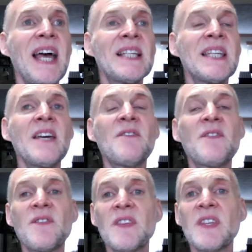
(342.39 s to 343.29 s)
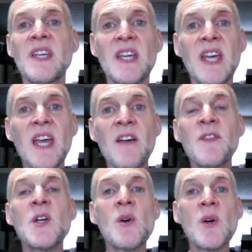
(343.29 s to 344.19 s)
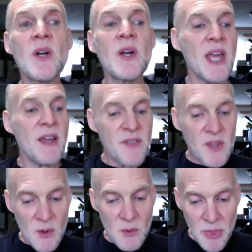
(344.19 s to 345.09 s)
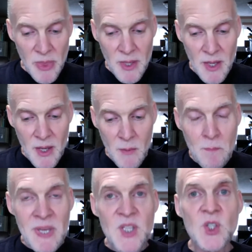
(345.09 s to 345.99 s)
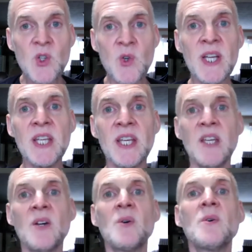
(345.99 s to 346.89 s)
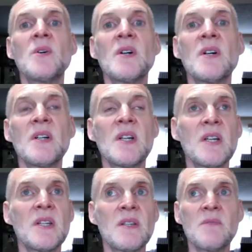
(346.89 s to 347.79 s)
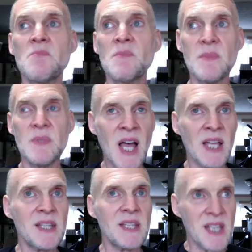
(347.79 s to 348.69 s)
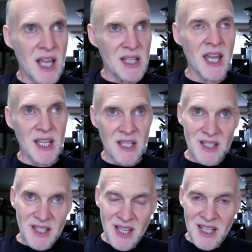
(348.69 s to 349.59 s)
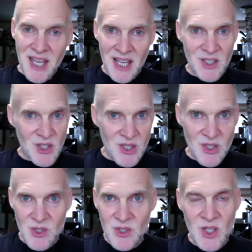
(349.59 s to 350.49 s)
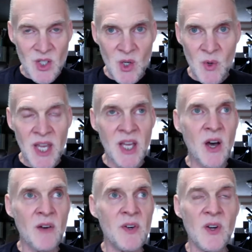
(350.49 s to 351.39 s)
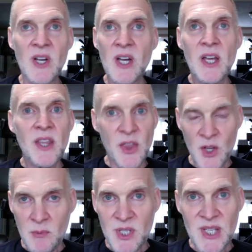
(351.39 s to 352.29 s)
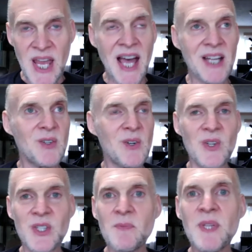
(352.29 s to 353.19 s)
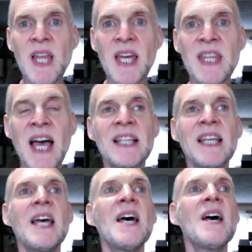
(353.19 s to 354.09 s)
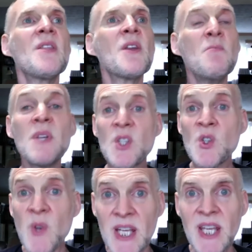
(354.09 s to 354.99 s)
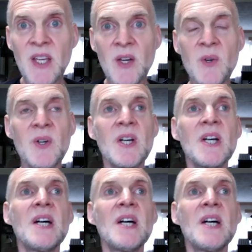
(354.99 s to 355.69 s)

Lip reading: And if they're mistreating you, not like, again, just you're disagreeing over the thermostat or something like that, they're mistreating you,